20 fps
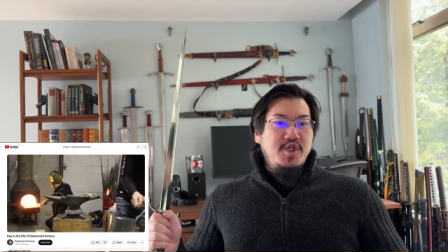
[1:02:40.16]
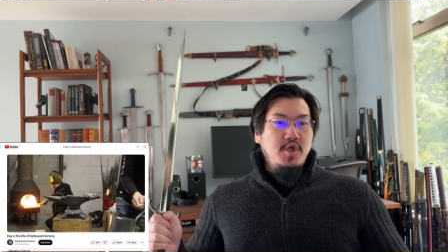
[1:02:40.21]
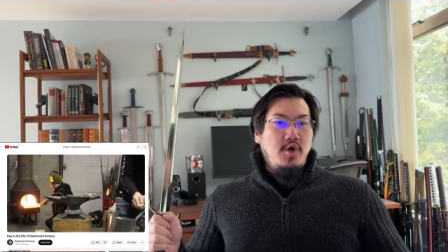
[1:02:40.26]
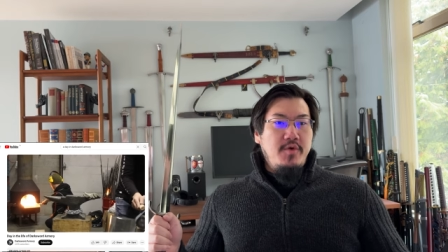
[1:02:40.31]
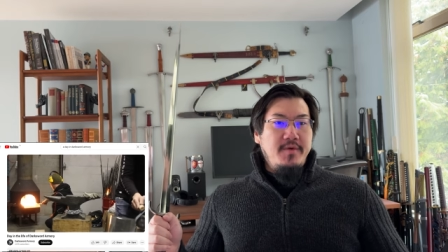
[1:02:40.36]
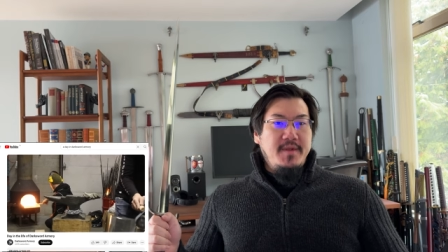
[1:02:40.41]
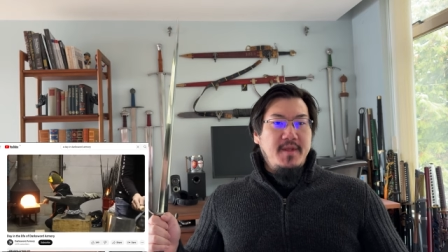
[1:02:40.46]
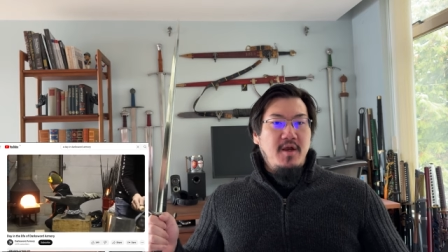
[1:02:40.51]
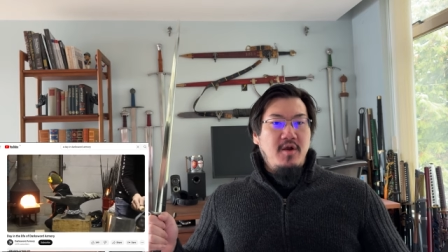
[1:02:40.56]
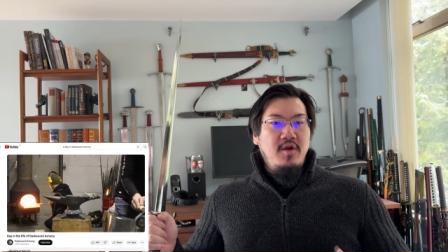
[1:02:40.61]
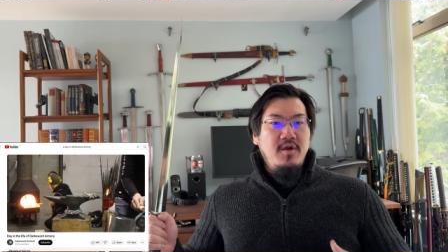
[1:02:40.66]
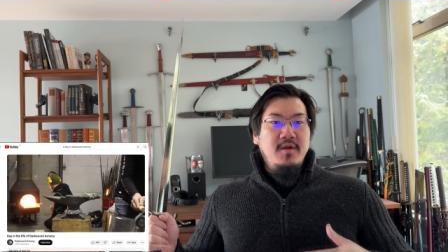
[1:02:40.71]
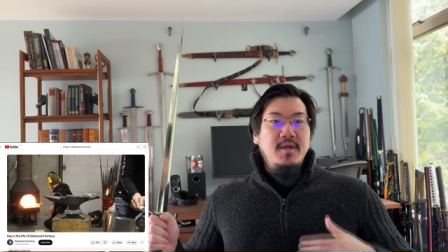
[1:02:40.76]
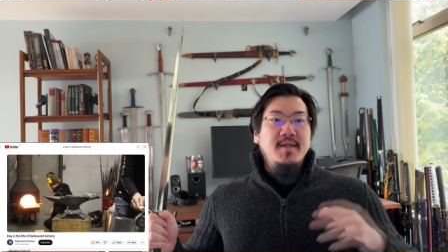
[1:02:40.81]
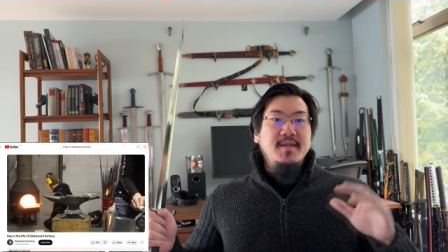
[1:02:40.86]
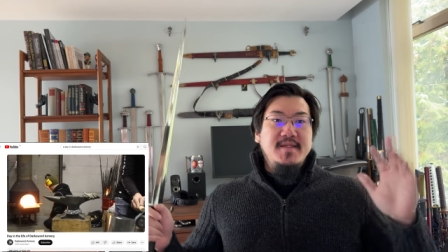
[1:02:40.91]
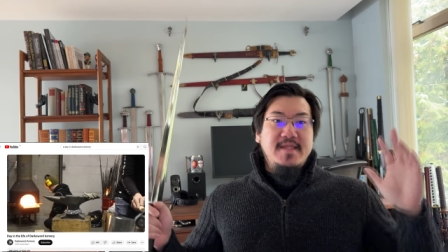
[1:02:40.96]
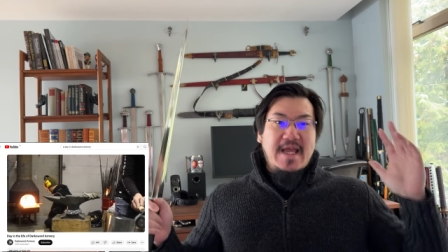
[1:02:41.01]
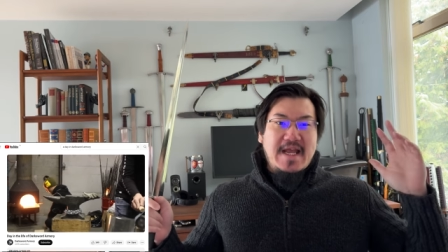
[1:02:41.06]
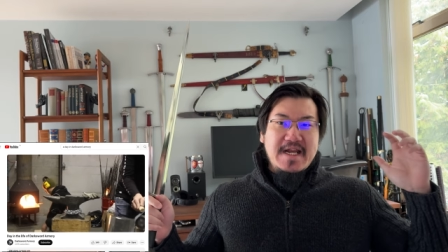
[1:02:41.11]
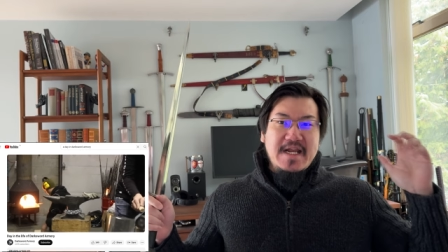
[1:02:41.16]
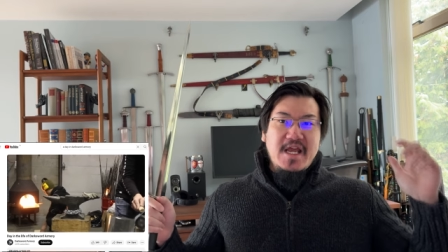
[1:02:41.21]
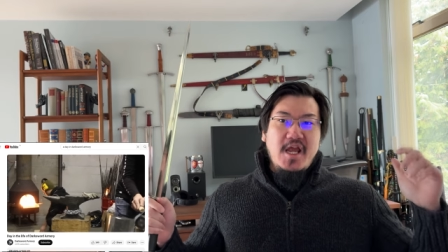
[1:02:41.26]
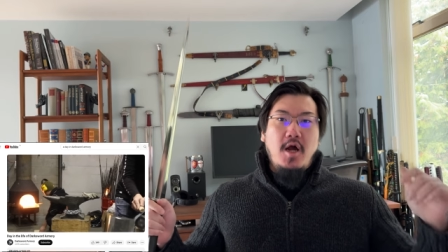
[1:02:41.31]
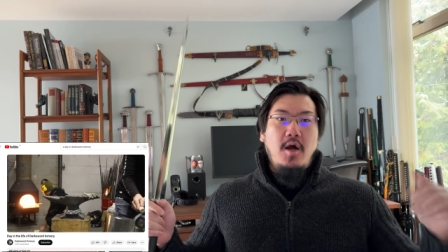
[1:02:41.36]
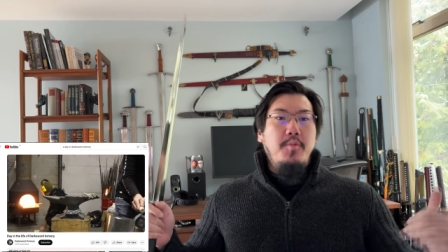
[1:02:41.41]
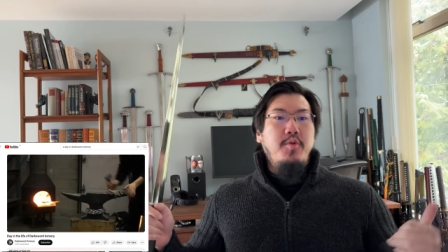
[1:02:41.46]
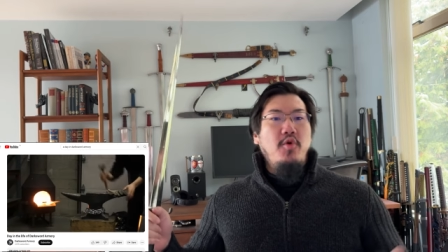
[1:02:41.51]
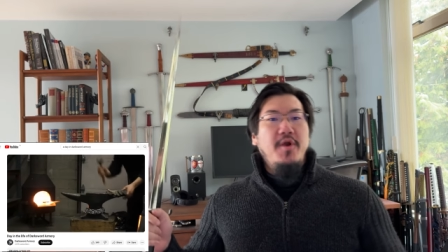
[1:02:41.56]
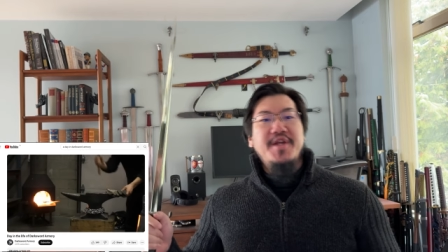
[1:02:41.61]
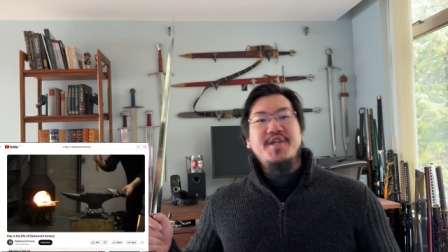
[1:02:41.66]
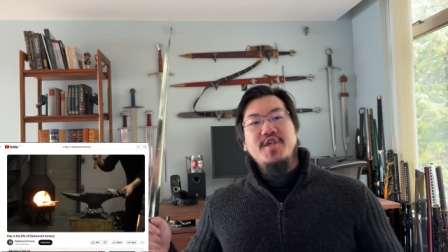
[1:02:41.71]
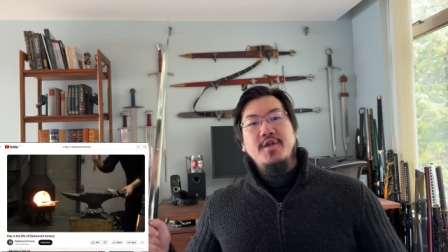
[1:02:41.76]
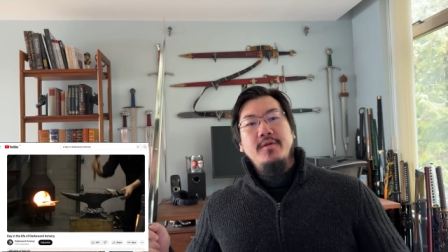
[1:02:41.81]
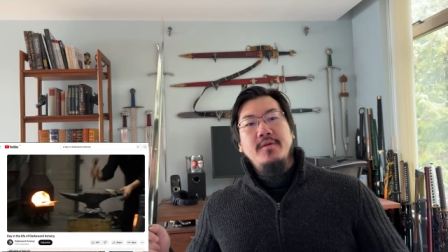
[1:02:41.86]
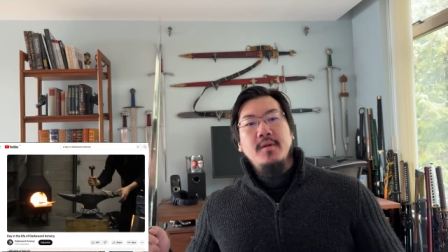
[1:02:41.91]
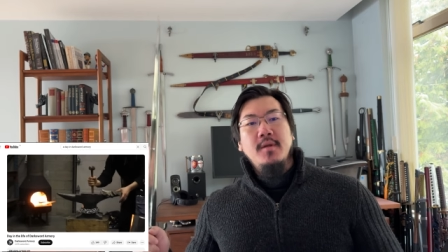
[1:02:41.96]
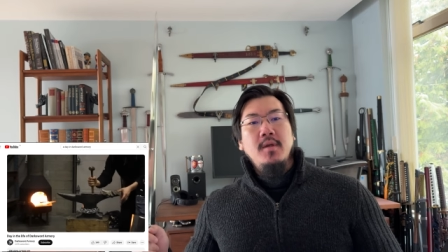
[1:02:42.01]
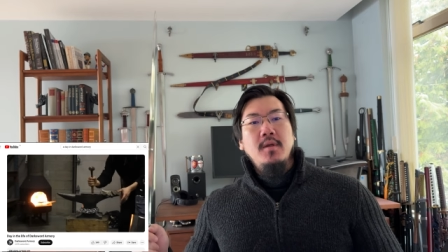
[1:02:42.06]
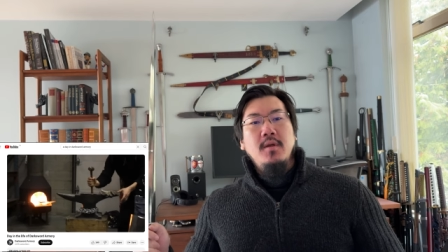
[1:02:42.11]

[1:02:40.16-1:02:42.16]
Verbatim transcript: showing their daily operation,